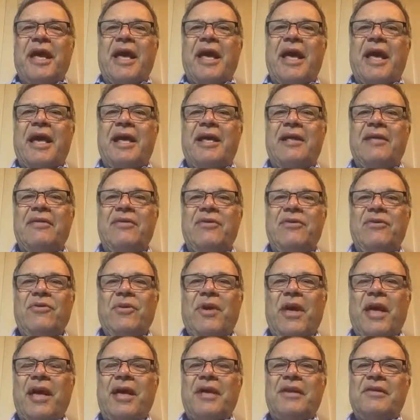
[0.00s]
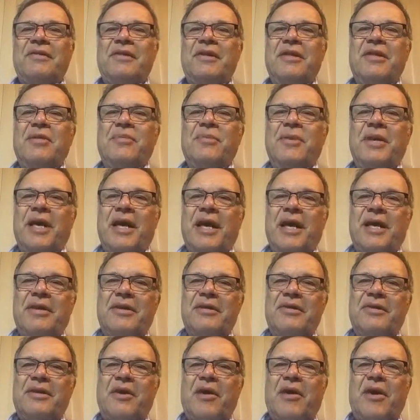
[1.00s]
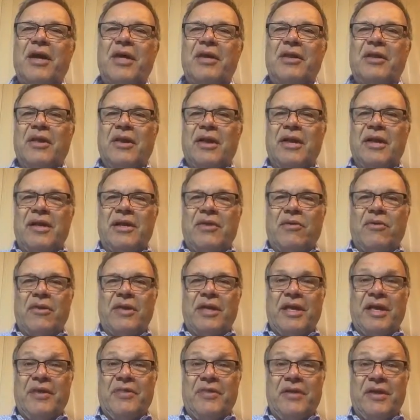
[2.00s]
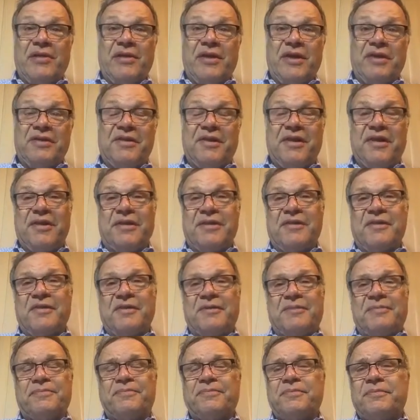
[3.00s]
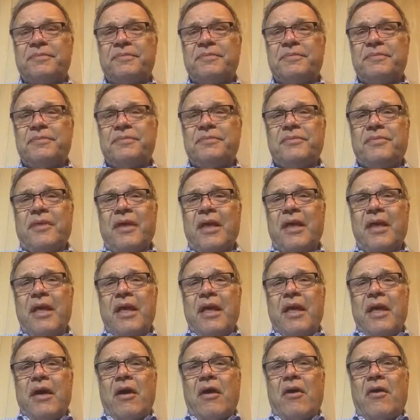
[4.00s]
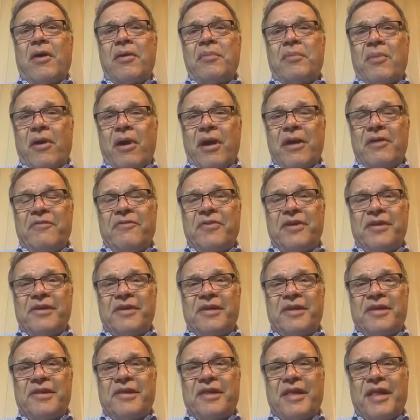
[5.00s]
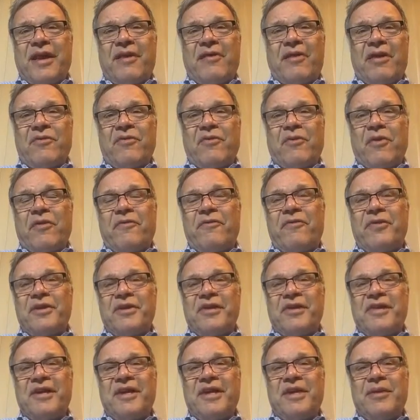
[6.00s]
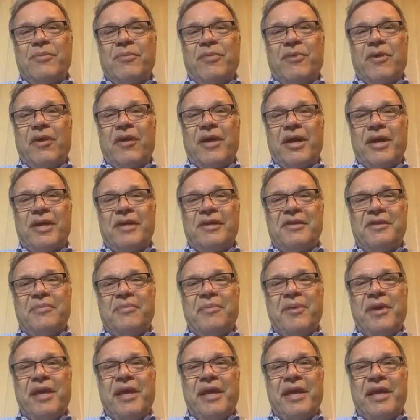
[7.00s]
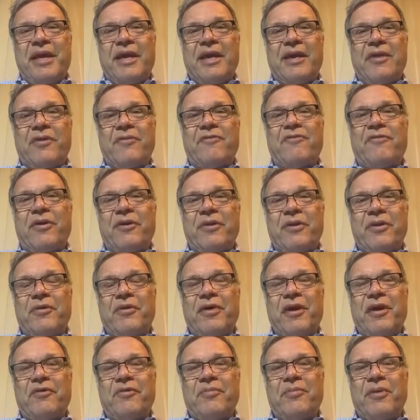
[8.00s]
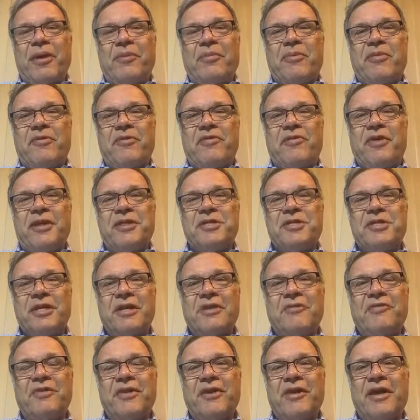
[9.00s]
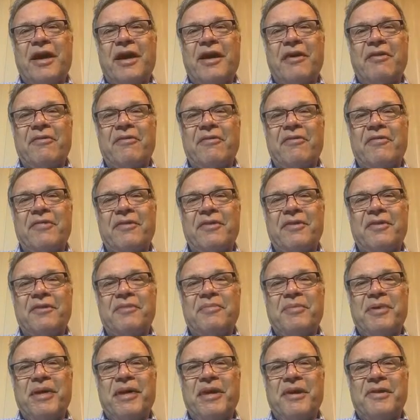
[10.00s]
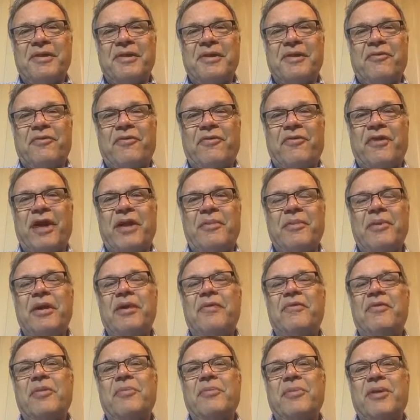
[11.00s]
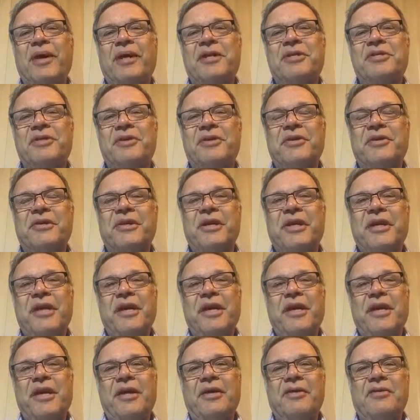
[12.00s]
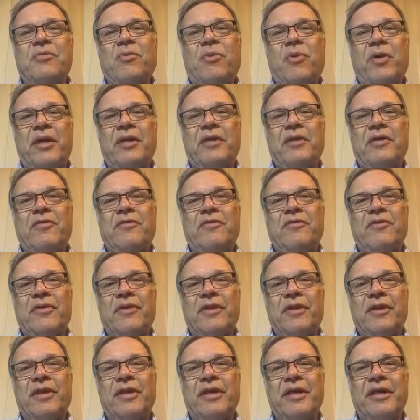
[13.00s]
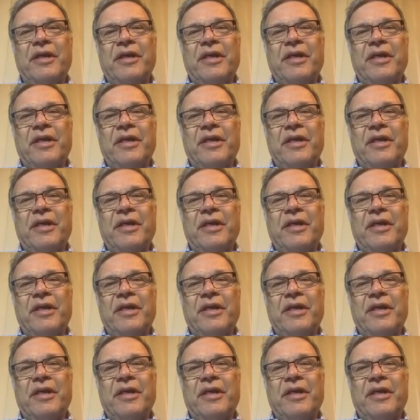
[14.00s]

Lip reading: and you can see the Manhattan skyline in the distance. On my visits there, I've often seen brides being photographed by professional photographers because the framing of the pictures is wonderful.